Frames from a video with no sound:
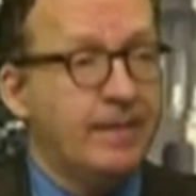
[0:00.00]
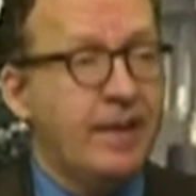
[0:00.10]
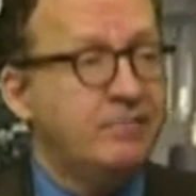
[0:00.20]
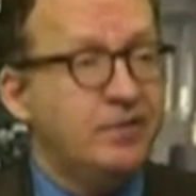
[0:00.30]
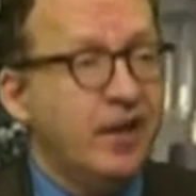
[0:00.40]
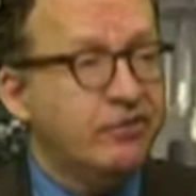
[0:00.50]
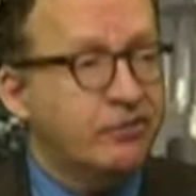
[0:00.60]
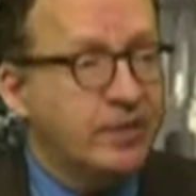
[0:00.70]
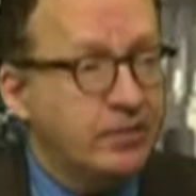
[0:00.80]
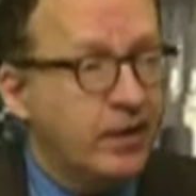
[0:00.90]
FDA
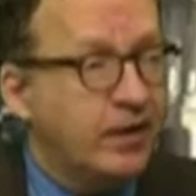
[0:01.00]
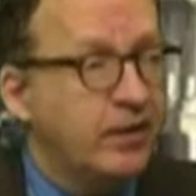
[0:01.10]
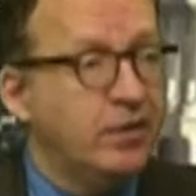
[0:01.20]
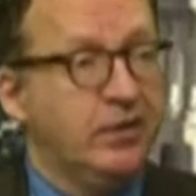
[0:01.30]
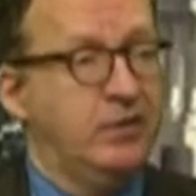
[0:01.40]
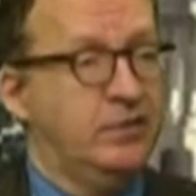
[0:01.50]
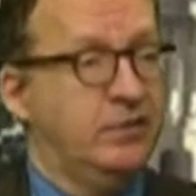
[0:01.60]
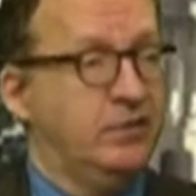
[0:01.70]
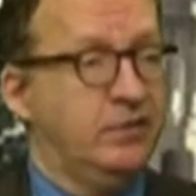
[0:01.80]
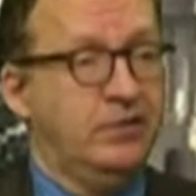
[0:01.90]
streamlining
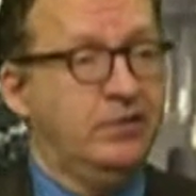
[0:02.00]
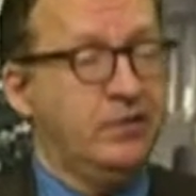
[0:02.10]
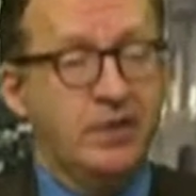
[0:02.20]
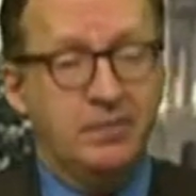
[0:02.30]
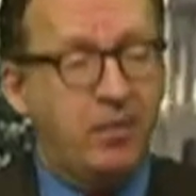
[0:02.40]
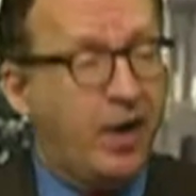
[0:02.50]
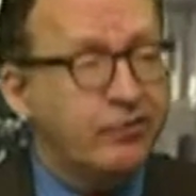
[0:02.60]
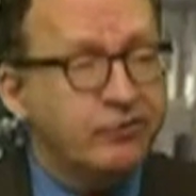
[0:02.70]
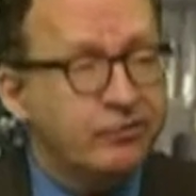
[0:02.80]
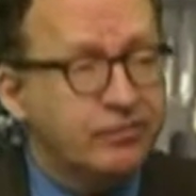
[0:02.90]
and
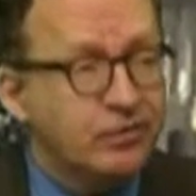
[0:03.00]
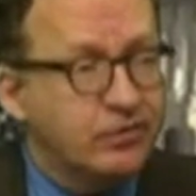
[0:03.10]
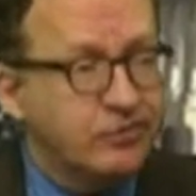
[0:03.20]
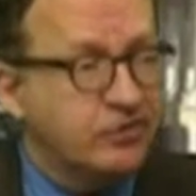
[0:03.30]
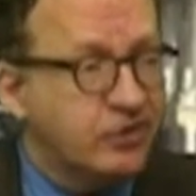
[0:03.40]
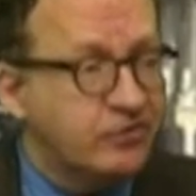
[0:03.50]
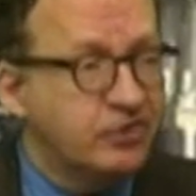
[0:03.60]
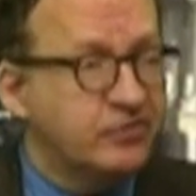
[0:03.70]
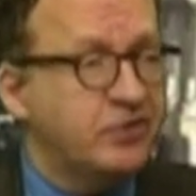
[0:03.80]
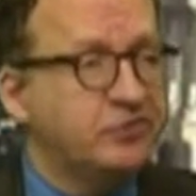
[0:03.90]
prizes for
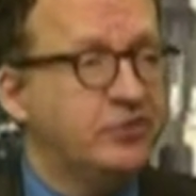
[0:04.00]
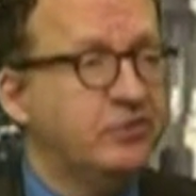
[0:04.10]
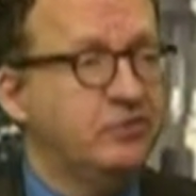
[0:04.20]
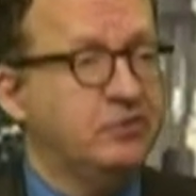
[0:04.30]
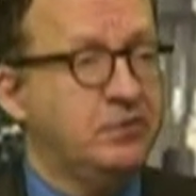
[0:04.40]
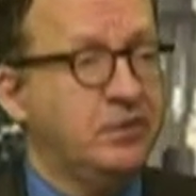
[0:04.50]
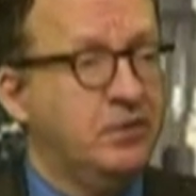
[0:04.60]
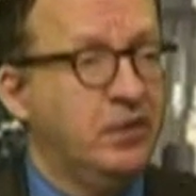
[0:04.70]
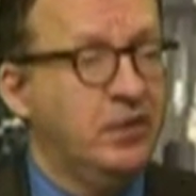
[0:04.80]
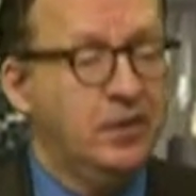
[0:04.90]
success in this and so on.
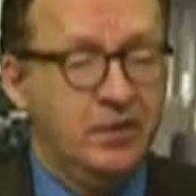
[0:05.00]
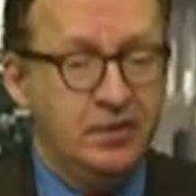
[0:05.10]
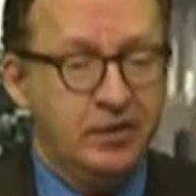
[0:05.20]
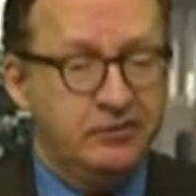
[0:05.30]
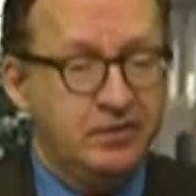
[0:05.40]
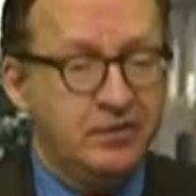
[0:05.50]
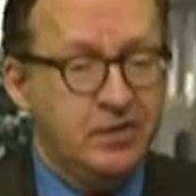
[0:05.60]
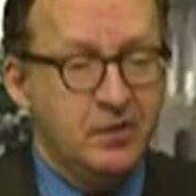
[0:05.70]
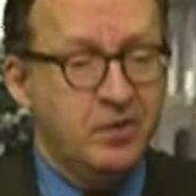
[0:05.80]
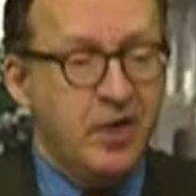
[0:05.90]
I said,
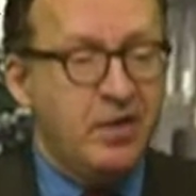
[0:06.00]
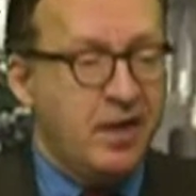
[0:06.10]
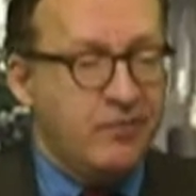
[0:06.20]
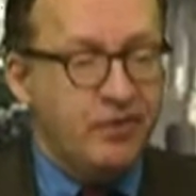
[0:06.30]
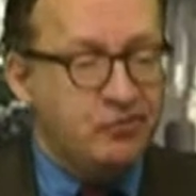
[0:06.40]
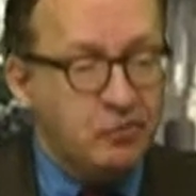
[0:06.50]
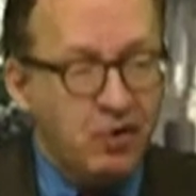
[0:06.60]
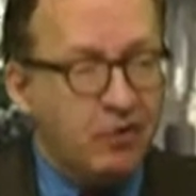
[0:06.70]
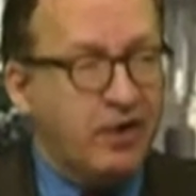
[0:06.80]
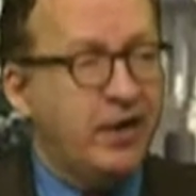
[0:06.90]
and if we do
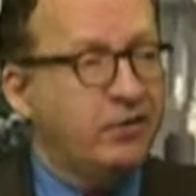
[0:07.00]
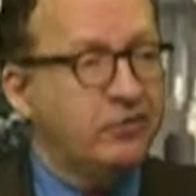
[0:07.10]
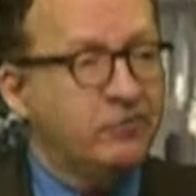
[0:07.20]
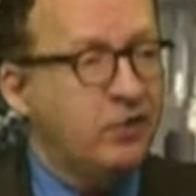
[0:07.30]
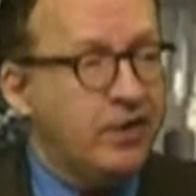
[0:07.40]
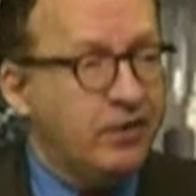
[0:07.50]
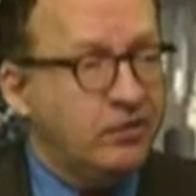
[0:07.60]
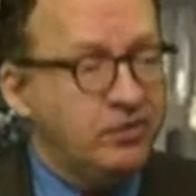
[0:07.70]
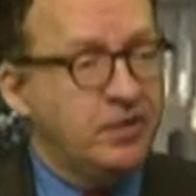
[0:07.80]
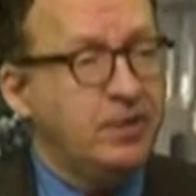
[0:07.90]
all that, there's no
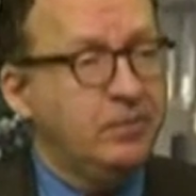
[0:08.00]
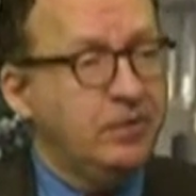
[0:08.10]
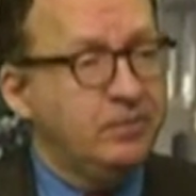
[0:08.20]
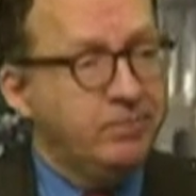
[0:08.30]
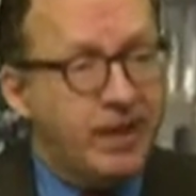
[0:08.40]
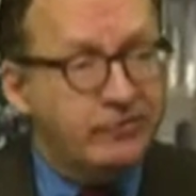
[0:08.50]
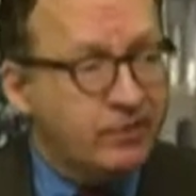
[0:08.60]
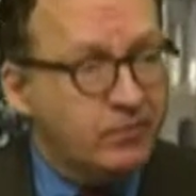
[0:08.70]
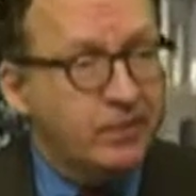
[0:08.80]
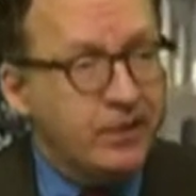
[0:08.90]
guarantee, but based
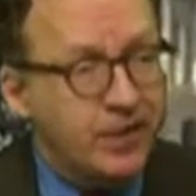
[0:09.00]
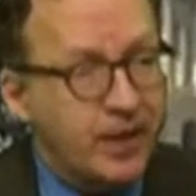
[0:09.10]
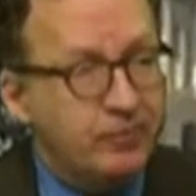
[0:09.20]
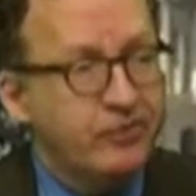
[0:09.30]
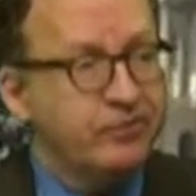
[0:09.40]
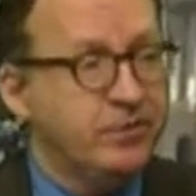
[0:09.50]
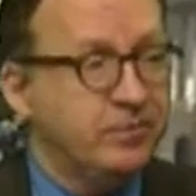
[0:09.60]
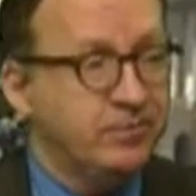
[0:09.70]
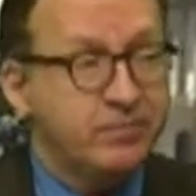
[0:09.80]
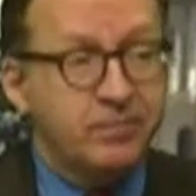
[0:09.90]
on what we accomplished with
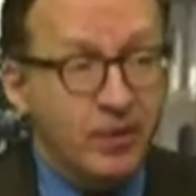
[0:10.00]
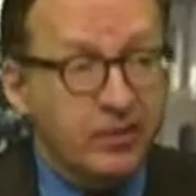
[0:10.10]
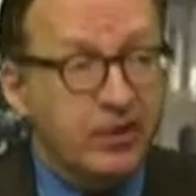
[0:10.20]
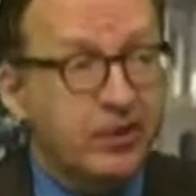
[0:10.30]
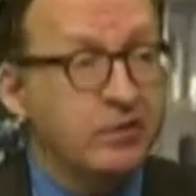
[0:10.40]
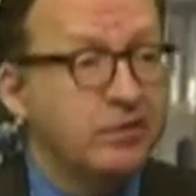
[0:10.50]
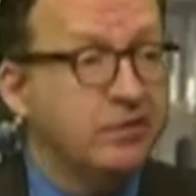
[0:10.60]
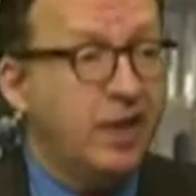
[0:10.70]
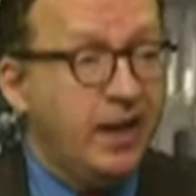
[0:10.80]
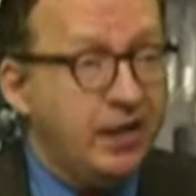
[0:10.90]
polio and
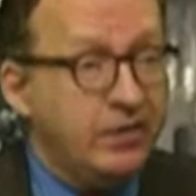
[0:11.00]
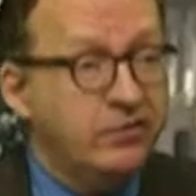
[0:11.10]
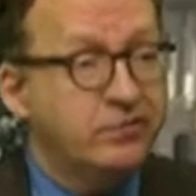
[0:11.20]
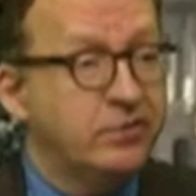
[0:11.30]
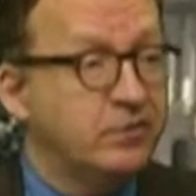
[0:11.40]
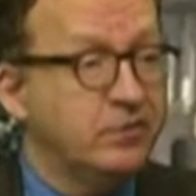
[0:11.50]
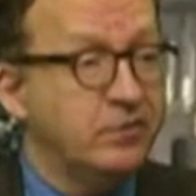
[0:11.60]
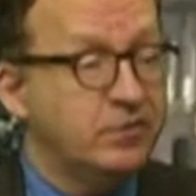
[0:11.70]
AIDS and